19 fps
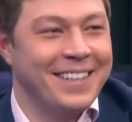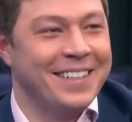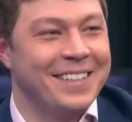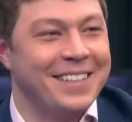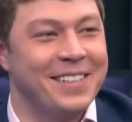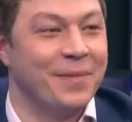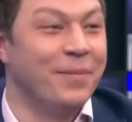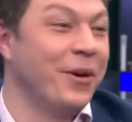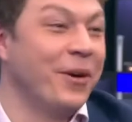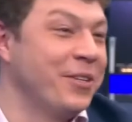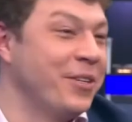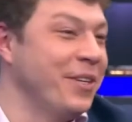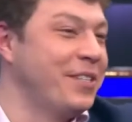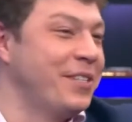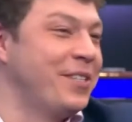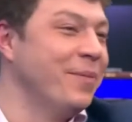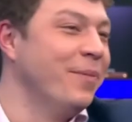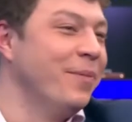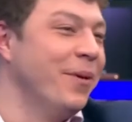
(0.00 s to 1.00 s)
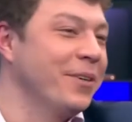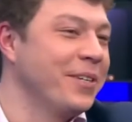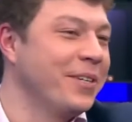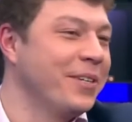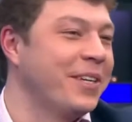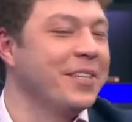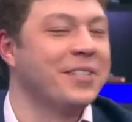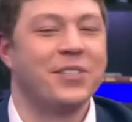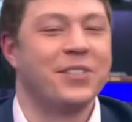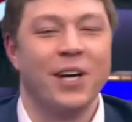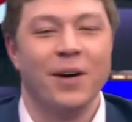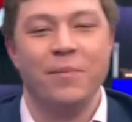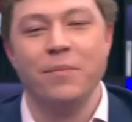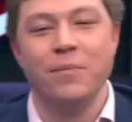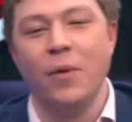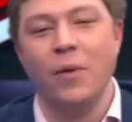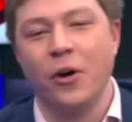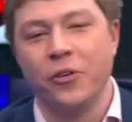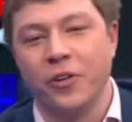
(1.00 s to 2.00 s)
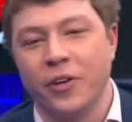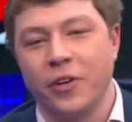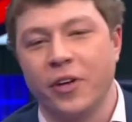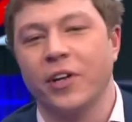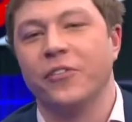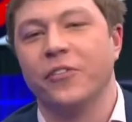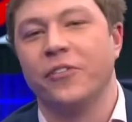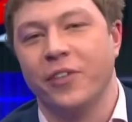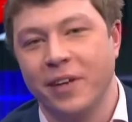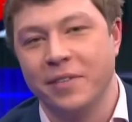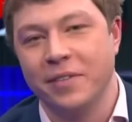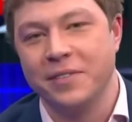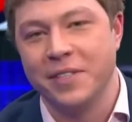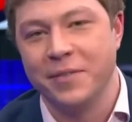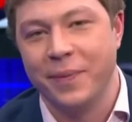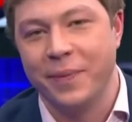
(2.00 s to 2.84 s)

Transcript: it's, a modern, it's a modern, a modern Conservative